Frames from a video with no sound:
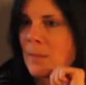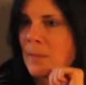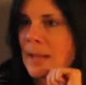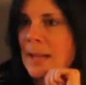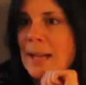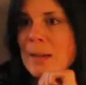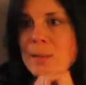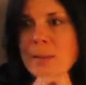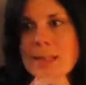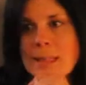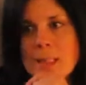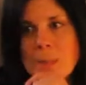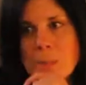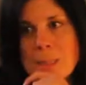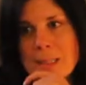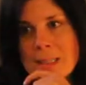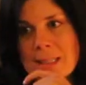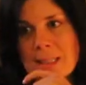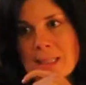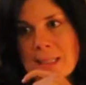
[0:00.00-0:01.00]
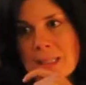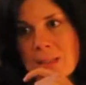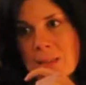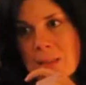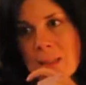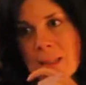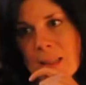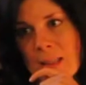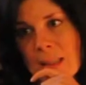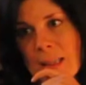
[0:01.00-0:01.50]
that recipe is kind of
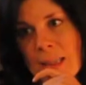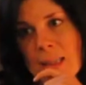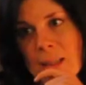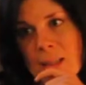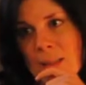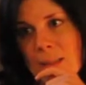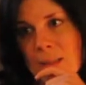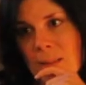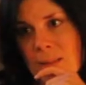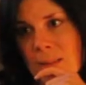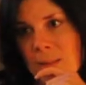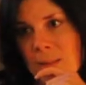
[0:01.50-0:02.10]
already there.